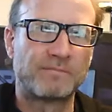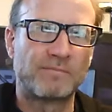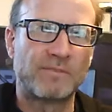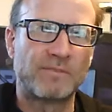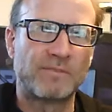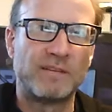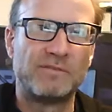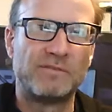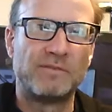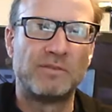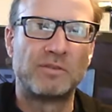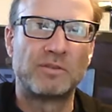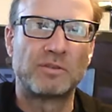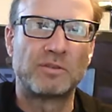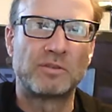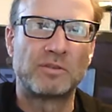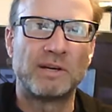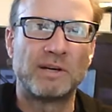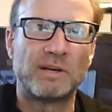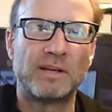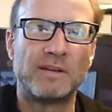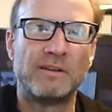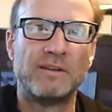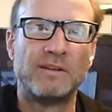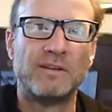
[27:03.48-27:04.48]
If you took
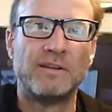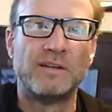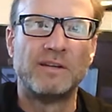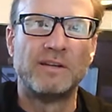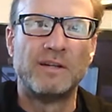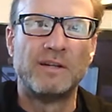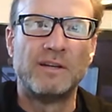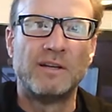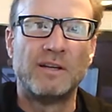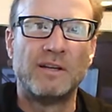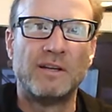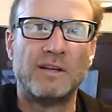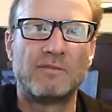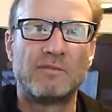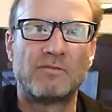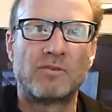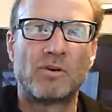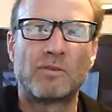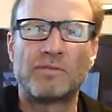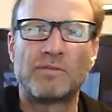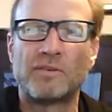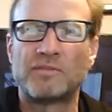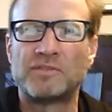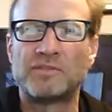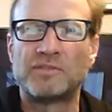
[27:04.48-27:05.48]
my
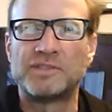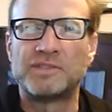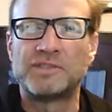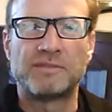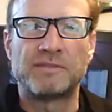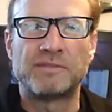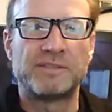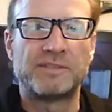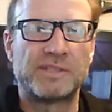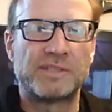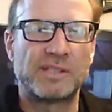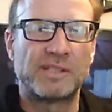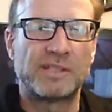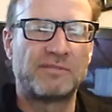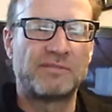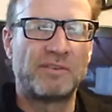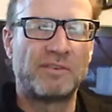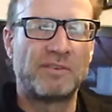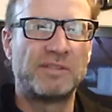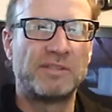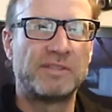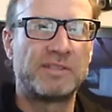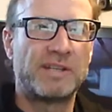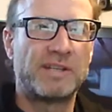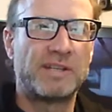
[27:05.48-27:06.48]
457,
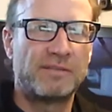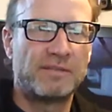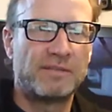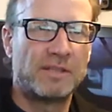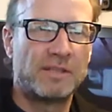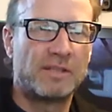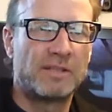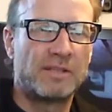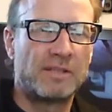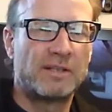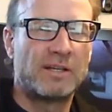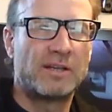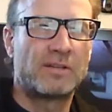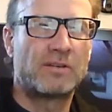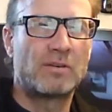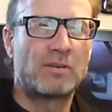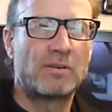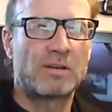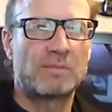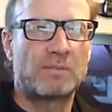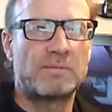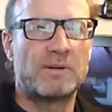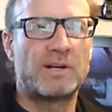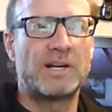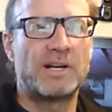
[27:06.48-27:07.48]
657, I
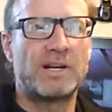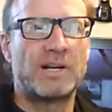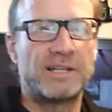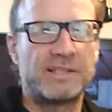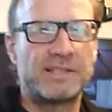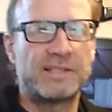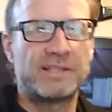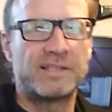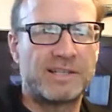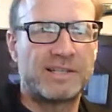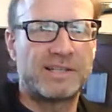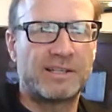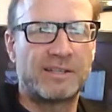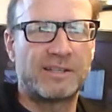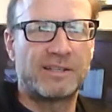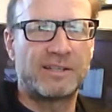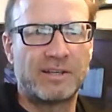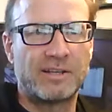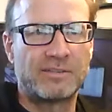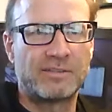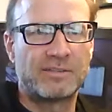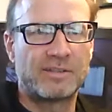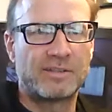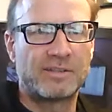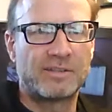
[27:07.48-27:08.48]
talk about Hans
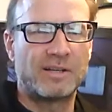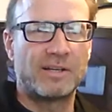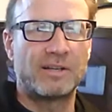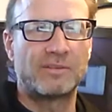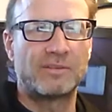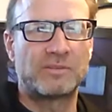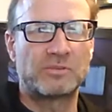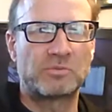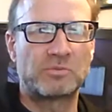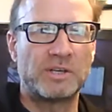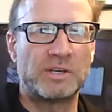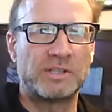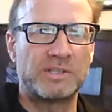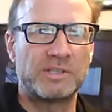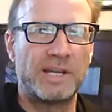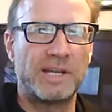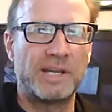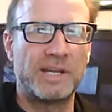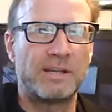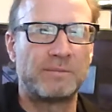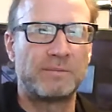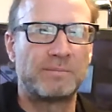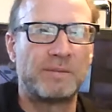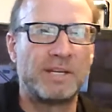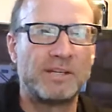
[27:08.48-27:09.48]
Selye's stress
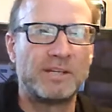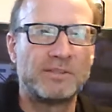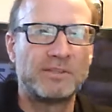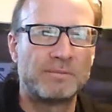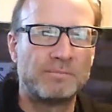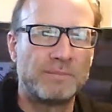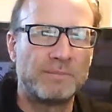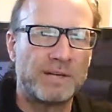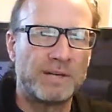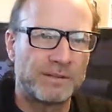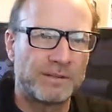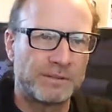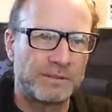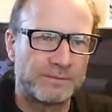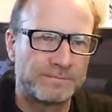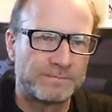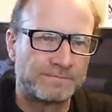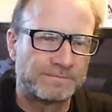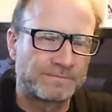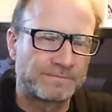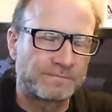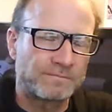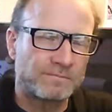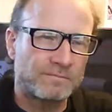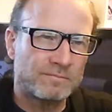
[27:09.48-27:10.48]
adaptation model,
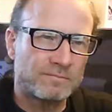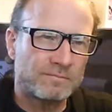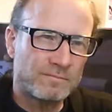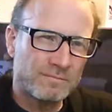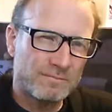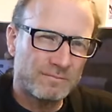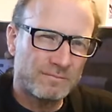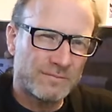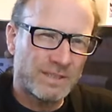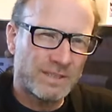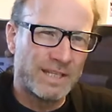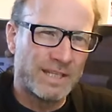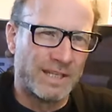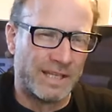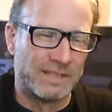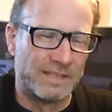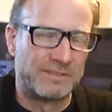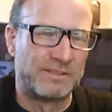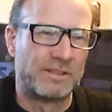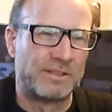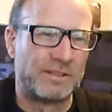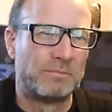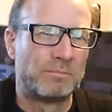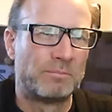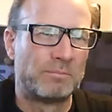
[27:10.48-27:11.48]
and that's
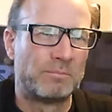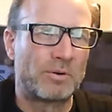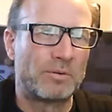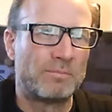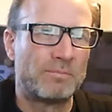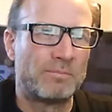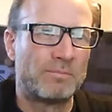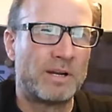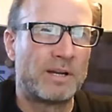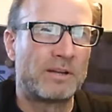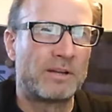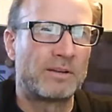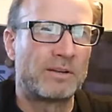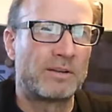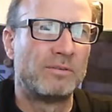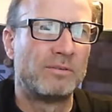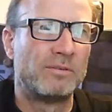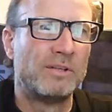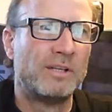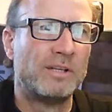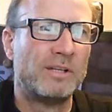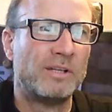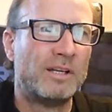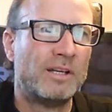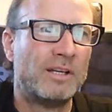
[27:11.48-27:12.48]
an important model
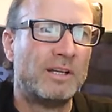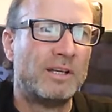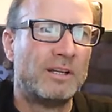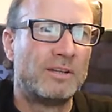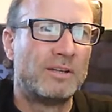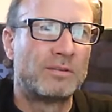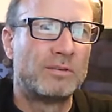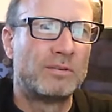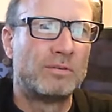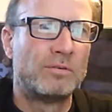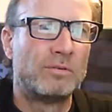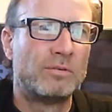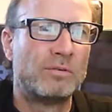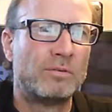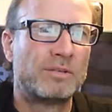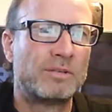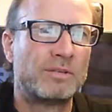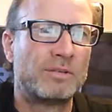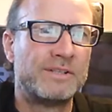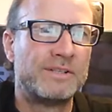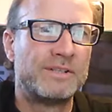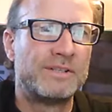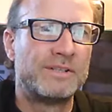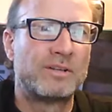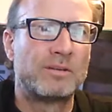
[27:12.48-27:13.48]
to
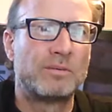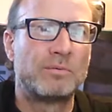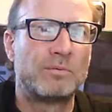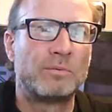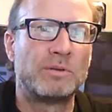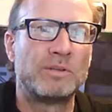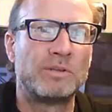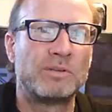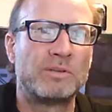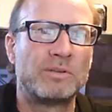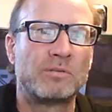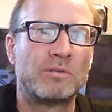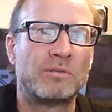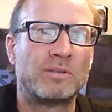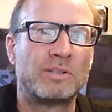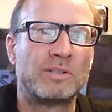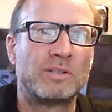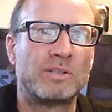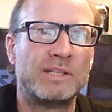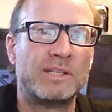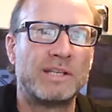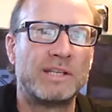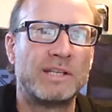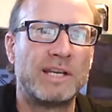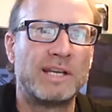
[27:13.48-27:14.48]
consider when you're
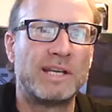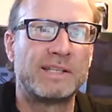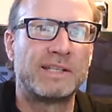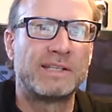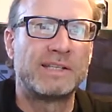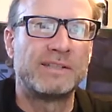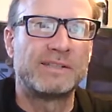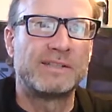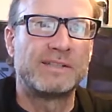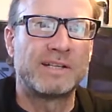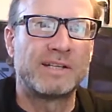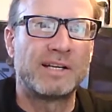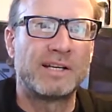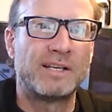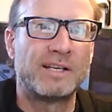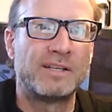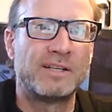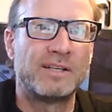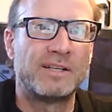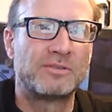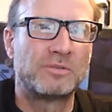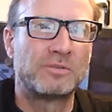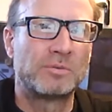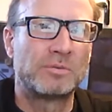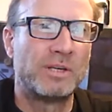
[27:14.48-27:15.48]
looking at designing
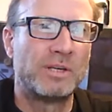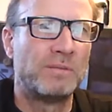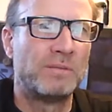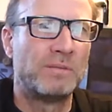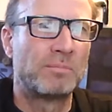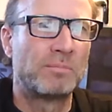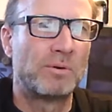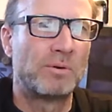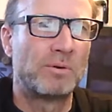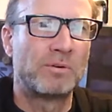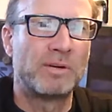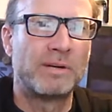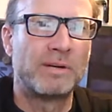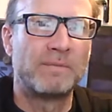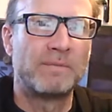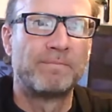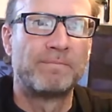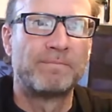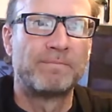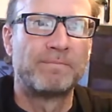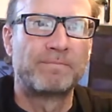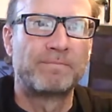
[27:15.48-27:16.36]
a training program.